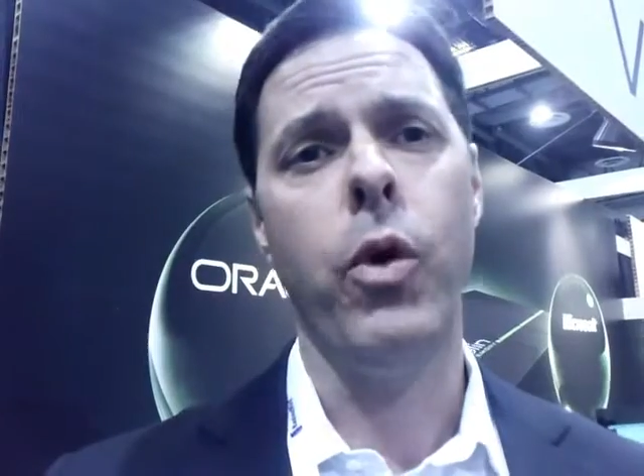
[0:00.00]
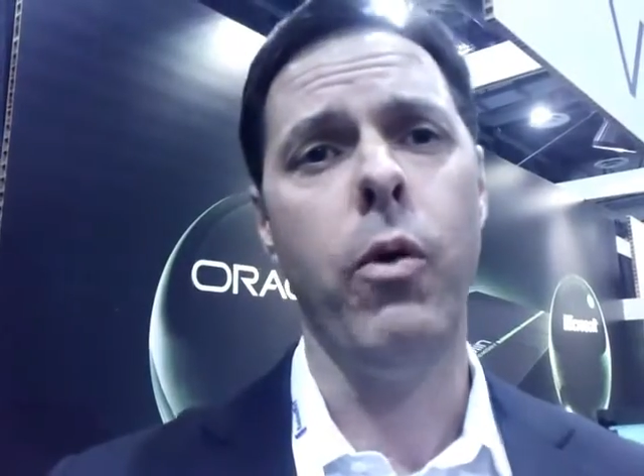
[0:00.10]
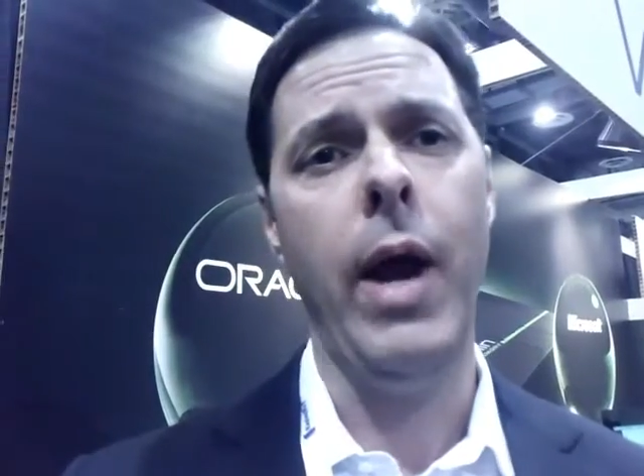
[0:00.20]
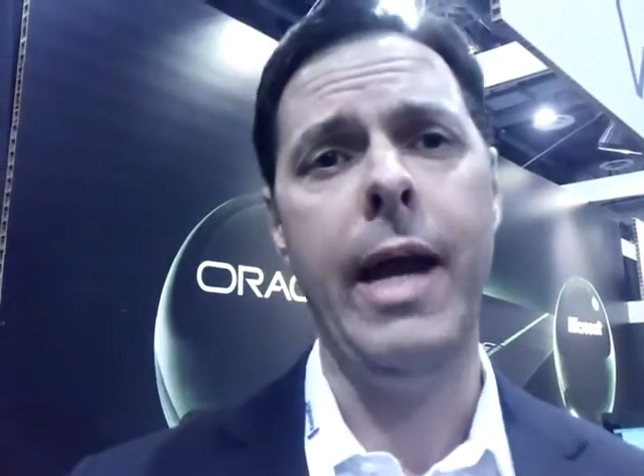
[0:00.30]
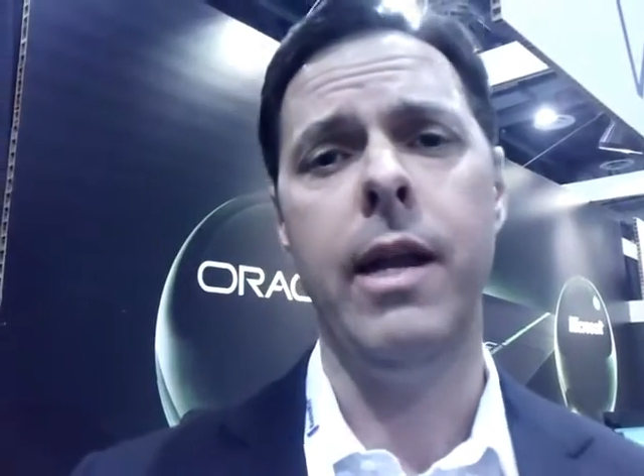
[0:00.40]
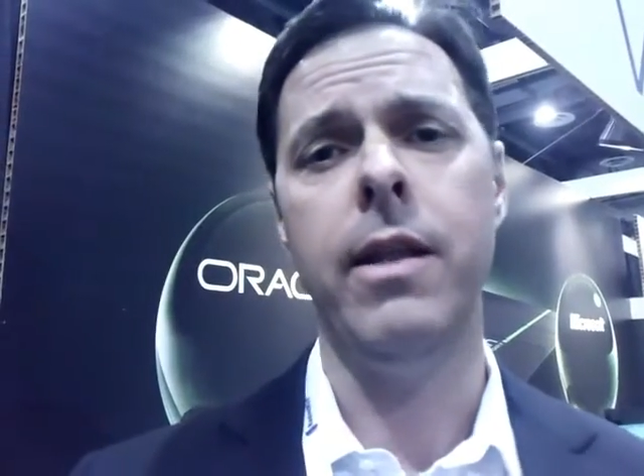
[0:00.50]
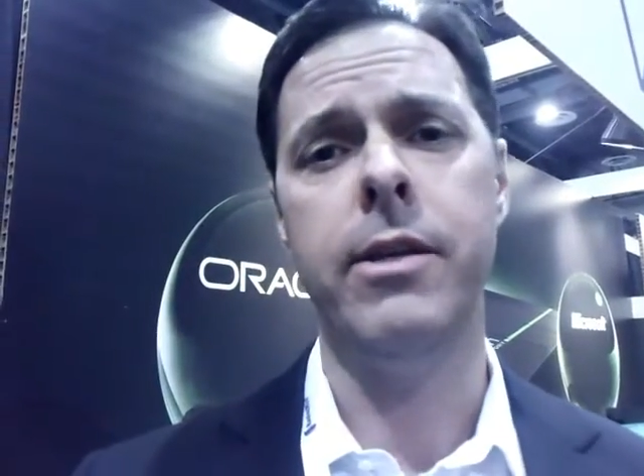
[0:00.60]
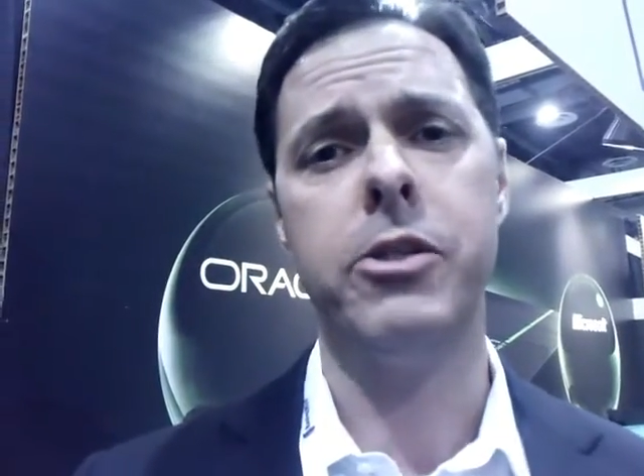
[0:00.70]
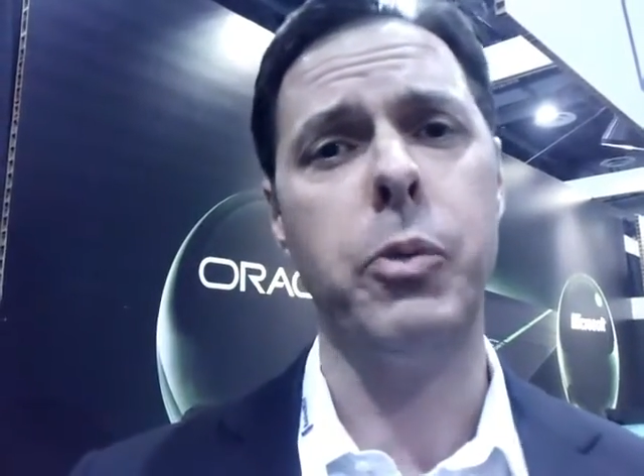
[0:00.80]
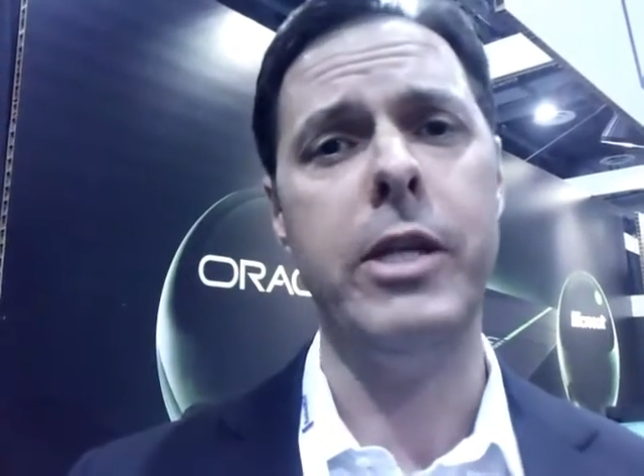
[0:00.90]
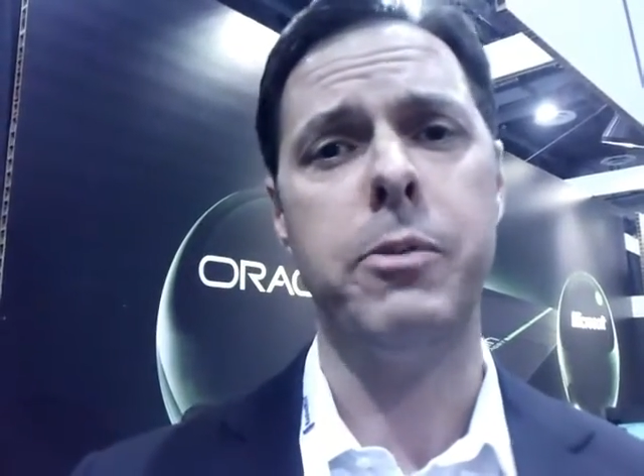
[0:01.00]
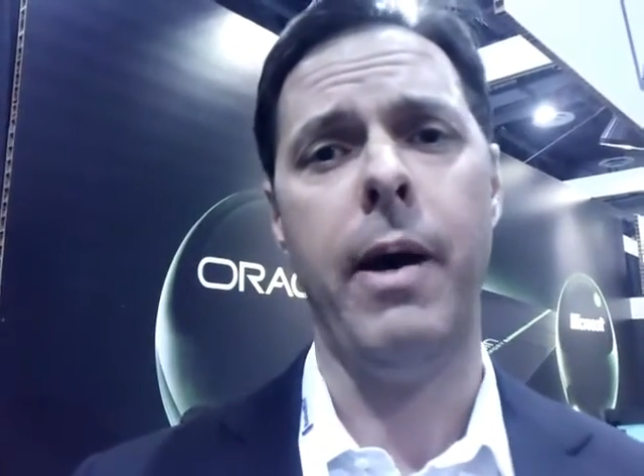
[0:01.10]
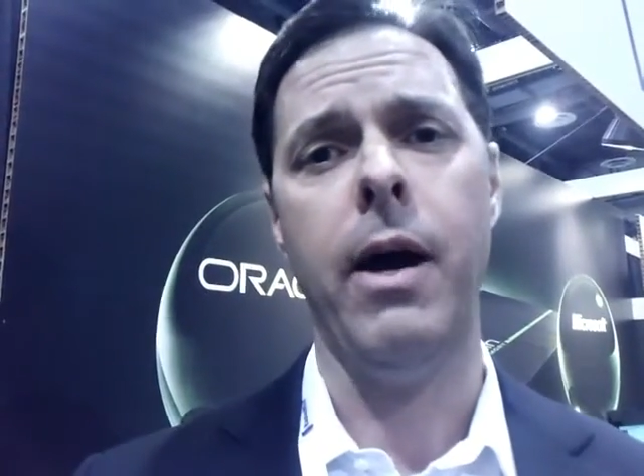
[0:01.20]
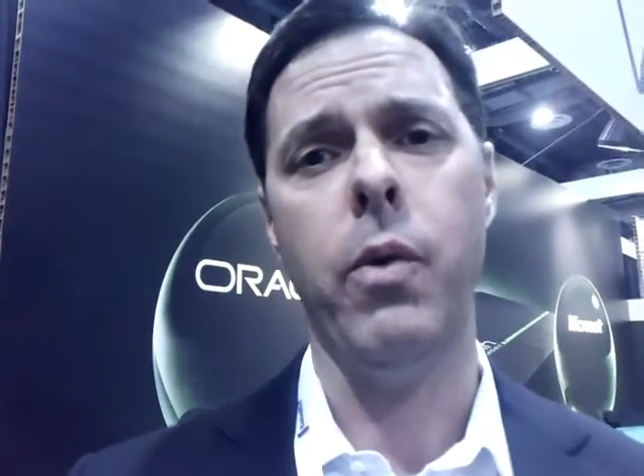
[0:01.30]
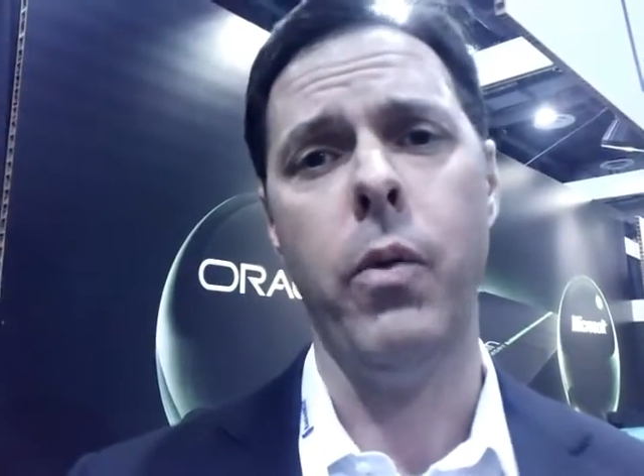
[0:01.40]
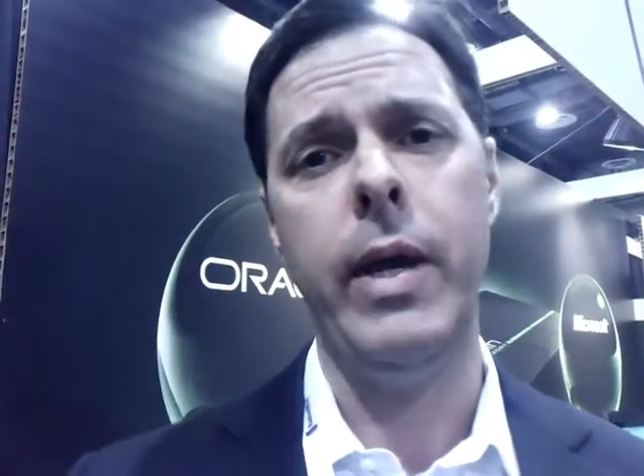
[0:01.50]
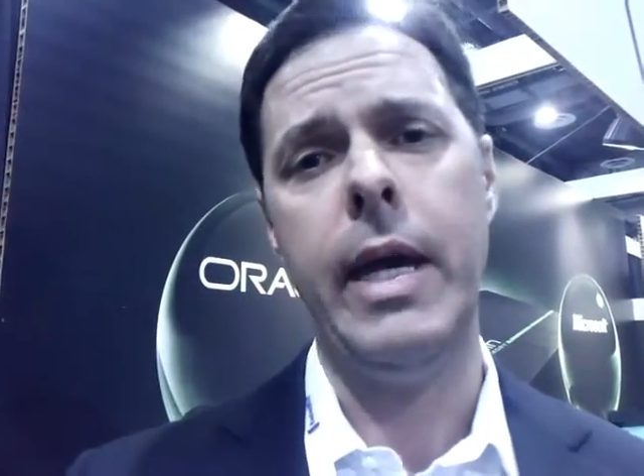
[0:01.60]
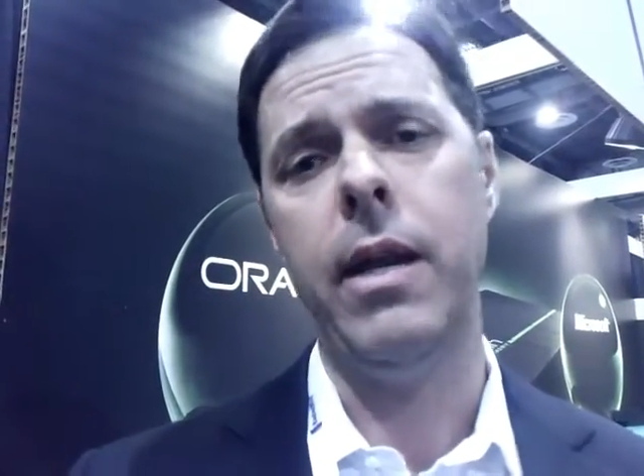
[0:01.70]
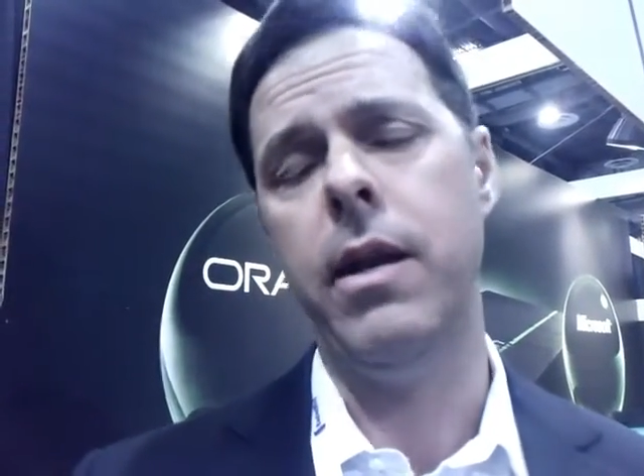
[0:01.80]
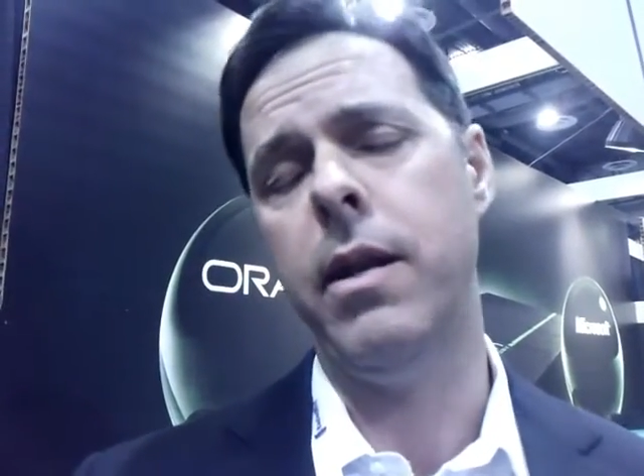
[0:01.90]
We're right in the sweet spot where
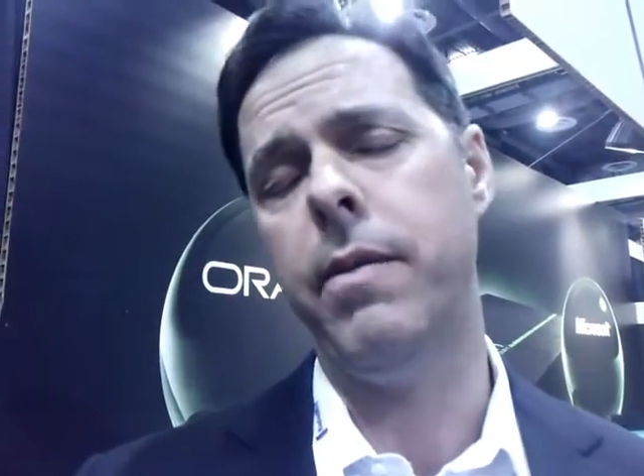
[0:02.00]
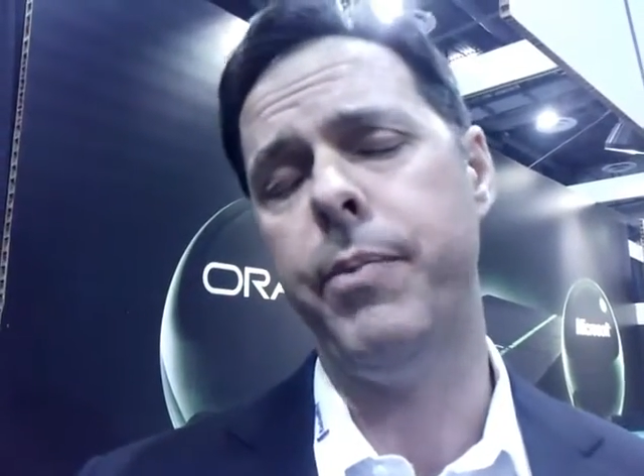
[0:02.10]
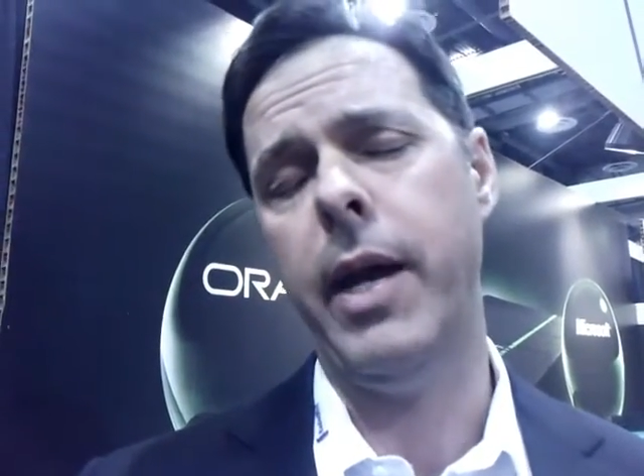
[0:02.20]
we can,